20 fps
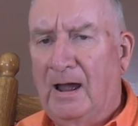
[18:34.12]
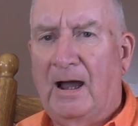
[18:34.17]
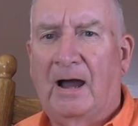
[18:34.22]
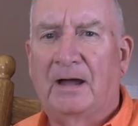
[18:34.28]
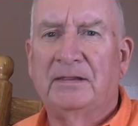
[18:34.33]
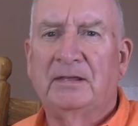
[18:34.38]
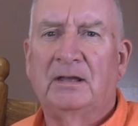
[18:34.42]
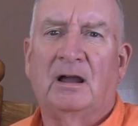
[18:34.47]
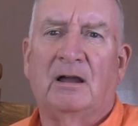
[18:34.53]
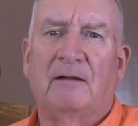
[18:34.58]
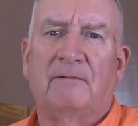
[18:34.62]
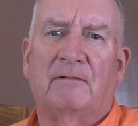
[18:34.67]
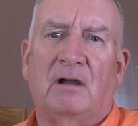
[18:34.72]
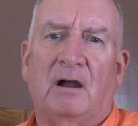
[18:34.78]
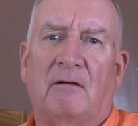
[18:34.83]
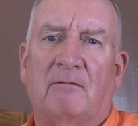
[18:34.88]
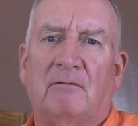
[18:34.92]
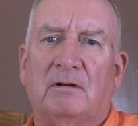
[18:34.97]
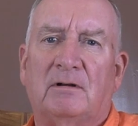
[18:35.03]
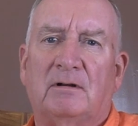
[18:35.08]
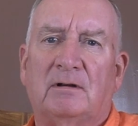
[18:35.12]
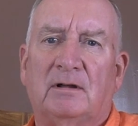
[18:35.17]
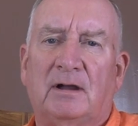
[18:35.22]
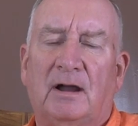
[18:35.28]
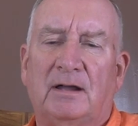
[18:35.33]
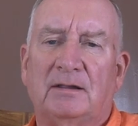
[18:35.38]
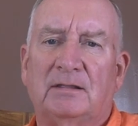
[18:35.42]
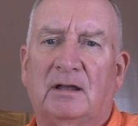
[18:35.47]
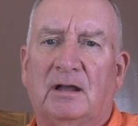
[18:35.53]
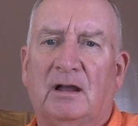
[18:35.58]
I think I've covered
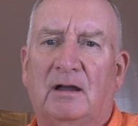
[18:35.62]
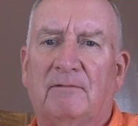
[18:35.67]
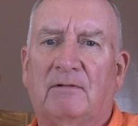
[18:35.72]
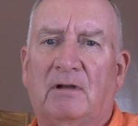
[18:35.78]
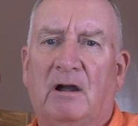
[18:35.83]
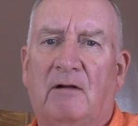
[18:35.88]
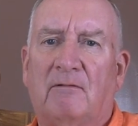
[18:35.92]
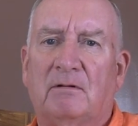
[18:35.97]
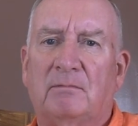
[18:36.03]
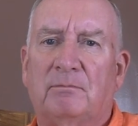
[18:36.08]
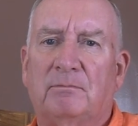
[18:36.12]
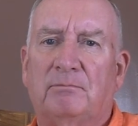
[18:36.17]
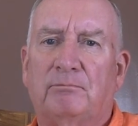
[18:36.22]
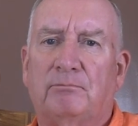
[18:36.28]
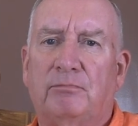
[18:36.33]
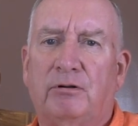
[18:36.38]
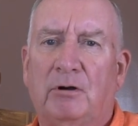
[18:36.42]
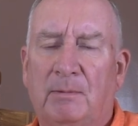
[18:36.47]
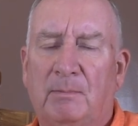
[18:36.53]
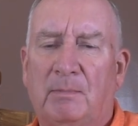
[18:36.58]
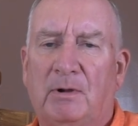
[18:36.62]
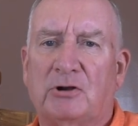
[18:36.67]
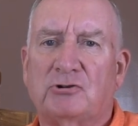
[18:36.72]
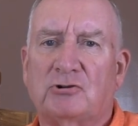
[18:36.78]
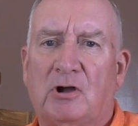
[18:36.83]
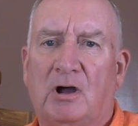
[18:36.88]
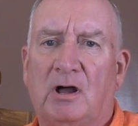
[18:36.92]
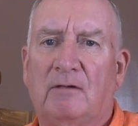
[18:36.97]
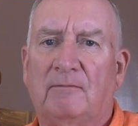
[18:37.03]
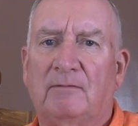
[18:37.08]
I think I've covered pretty
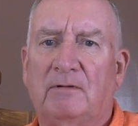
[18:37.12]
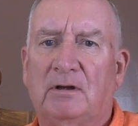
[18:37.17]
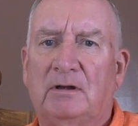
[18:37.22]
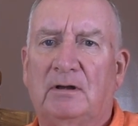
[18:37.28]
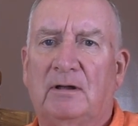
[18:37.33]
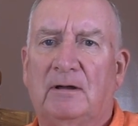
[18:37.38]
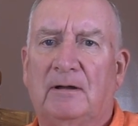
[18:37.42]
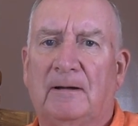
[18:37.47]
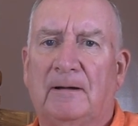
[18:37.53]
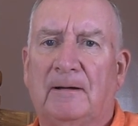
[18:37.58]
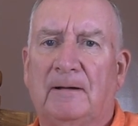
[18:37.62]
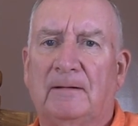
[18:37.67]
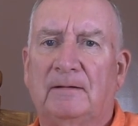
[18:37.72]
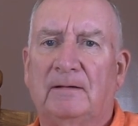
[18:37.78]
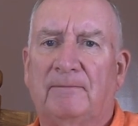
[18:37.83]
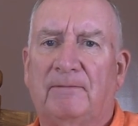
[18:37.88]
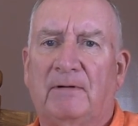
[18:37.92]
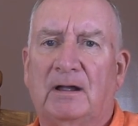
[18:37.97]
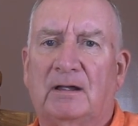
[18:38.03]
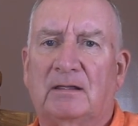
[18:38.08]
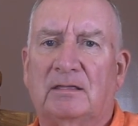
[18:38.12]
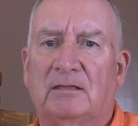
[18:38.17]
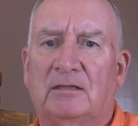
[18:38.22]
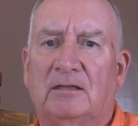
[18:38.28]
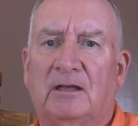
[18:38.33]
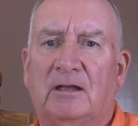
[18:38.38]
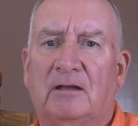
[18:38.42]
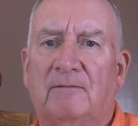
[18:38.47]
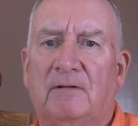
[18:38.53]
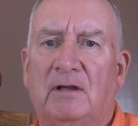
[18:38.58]
much all of it. Uh, if I can
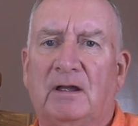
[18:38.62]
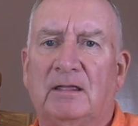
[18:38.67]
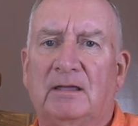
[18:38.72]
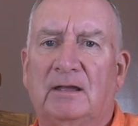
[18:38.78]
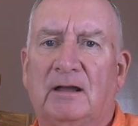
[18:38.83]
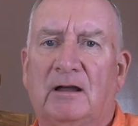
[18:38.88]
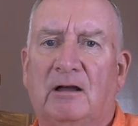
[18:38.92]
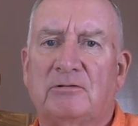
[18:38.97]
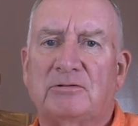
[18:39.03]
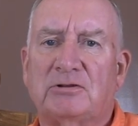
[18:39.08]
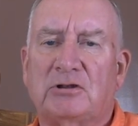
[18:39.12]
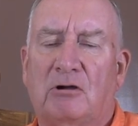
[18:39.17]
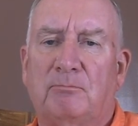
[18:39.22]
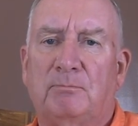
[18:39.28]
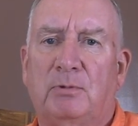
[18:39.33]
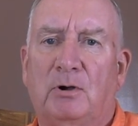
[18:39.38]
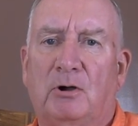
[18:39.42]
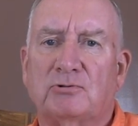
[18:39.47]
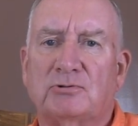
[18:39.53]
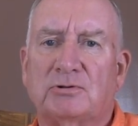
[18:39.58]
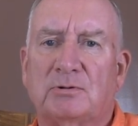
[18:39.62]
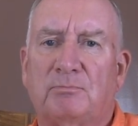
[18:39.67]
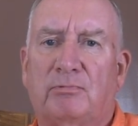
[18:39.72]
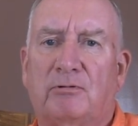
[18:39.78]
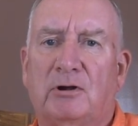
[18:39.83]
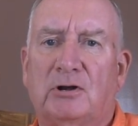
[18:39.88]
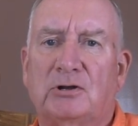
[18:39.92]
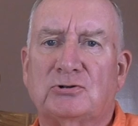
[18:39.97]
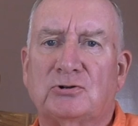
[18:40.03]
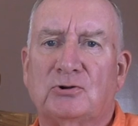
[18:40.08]
think of anything else, I'll post it
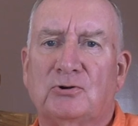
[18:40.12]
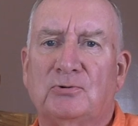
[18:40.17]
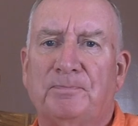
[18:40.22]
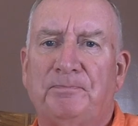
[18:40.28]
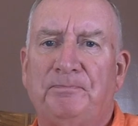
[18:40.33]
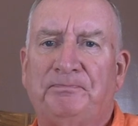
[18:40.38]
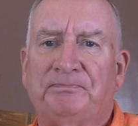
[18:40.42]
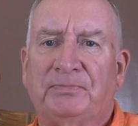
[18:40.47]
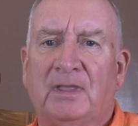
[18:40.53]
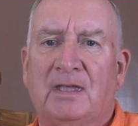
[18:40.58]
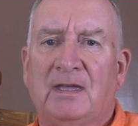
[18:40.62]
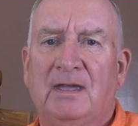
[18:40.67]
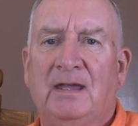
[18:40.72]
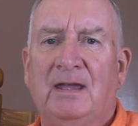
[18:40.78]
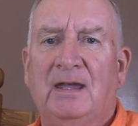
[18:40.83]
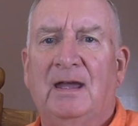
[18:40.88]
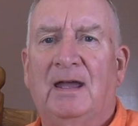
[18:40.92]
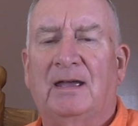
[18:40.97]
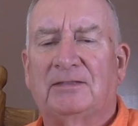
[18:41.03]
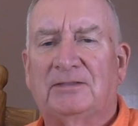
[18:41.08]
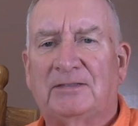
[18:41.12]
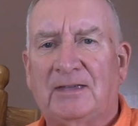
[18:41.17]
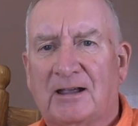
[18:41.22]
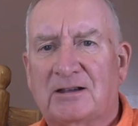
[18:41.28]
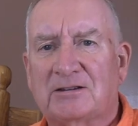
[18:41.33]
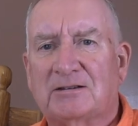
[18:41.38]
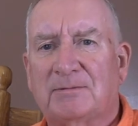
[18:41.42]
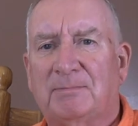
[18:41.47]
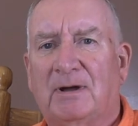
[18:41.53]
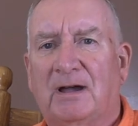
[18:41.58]
pretty soon. And
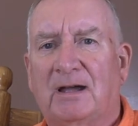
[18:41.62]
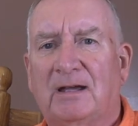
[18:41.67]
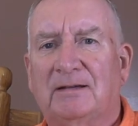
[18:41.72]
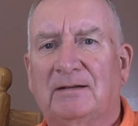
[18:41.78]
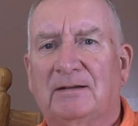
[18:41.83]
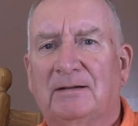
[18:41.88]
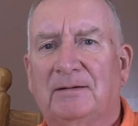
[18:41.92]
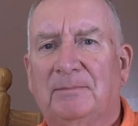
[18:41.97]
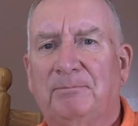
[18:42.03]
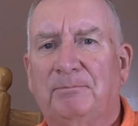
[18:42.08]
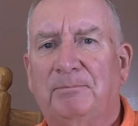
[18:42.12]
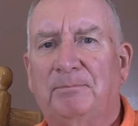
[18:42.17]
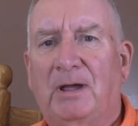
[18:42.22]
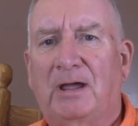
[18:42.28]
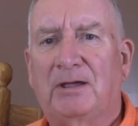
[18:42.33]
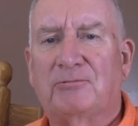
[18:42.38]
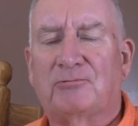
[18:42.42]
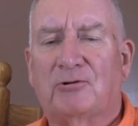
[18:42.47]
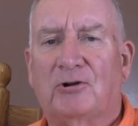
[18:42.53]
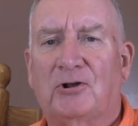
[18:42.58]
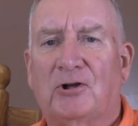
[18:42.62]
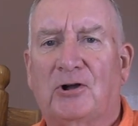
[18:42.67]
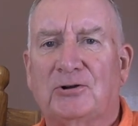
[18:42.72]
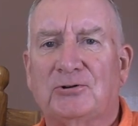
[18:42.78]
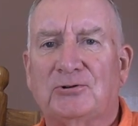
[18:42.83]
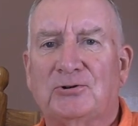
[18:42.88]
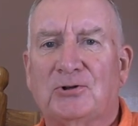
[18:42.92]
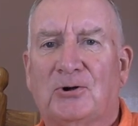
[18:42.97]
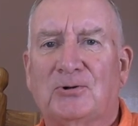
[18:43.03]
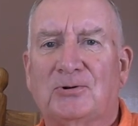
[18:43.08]
thanks to my
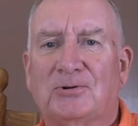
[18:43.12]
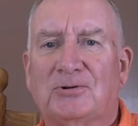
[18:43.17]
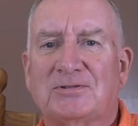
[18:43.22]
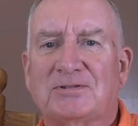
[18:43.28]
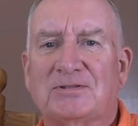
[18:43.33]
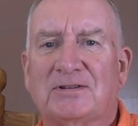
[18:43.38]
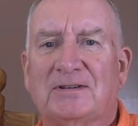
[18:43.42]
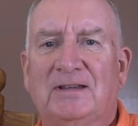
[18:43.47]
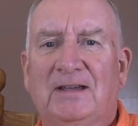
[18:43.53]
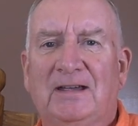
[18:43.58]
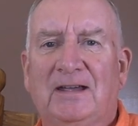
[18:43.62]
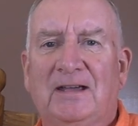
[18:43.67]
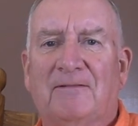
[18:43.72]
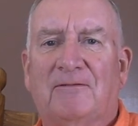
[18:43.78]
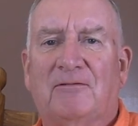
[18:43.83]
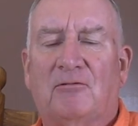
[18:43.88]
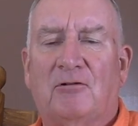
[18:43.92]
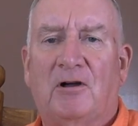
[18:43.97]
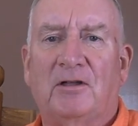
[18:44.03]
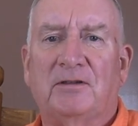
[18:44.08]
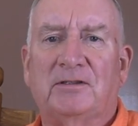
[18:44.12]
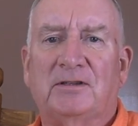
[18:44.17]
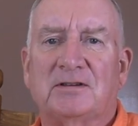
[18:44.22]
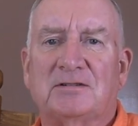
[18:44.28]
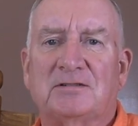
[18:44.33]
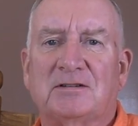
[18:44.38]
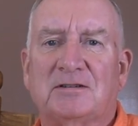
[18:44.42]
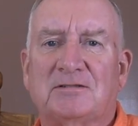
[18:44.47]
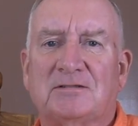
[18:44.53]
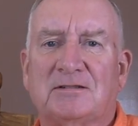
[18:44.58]
Patreon donors for all the
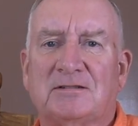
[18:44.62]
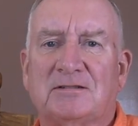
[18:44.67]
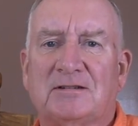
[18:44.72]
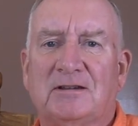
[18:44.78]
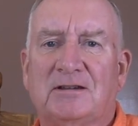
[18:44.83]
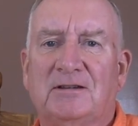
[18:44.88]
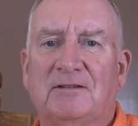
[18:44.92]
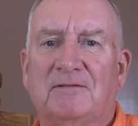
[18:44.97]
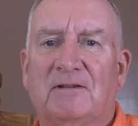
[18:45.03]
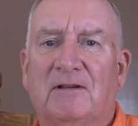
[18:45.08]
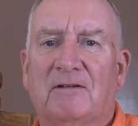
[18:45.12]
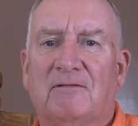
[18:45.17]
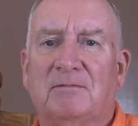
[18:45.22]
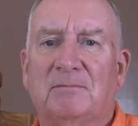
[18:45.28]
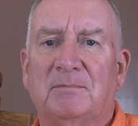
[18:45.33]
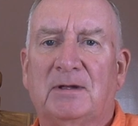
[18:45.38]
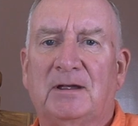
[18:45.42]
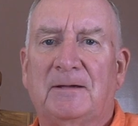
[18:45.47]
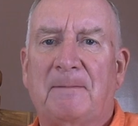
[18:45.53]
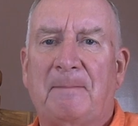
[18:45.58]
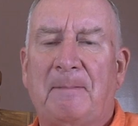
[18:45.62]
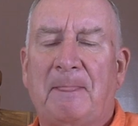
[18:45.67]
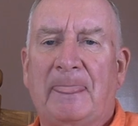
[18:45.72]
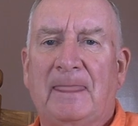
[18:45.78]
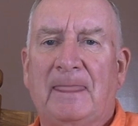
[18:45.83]
assistance that you've given me.